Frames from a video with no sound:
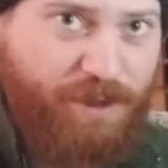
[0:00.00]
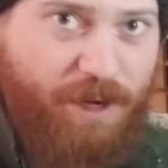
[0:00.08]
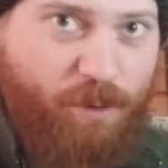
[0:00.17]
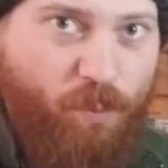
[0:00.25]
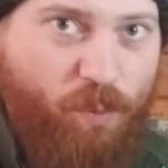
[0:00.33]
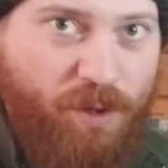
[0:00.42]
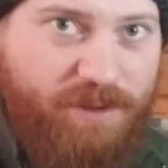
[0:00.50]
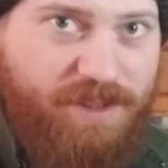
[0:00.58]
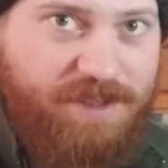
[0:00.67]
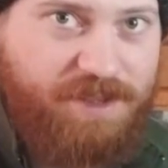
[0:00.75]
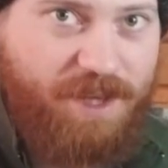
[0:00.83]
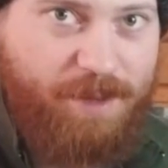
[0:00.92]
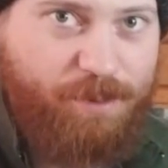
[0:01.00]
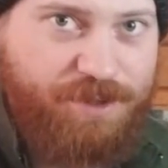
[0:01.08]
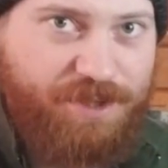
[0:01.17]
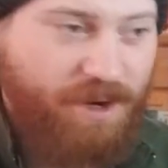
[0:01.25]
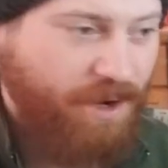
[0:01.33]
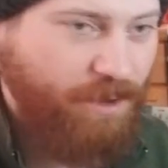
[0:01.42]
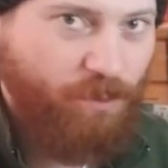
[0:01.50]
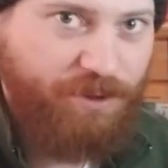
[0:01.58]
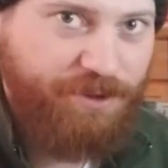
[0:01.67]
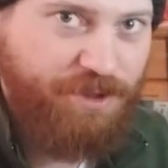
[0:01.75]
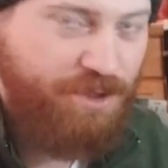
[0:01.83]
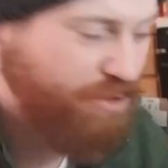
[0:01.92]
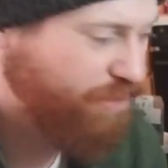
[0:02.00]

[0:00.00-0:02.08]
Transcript: out what these cables are and what they're used